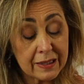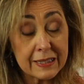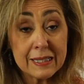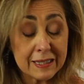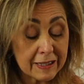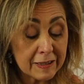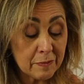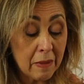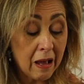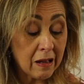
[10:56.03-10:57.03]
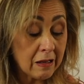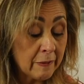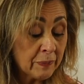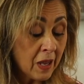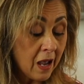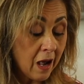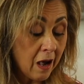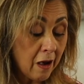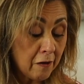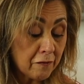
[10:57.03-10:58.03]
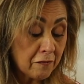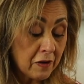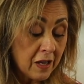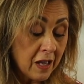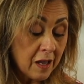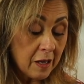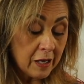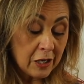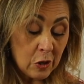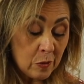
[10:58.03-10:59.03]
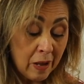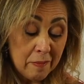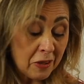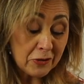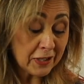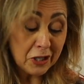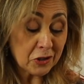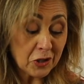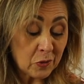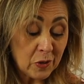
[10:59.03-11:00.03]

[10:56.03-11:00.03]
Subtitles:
This is the smell of, you know, my mother's kitchen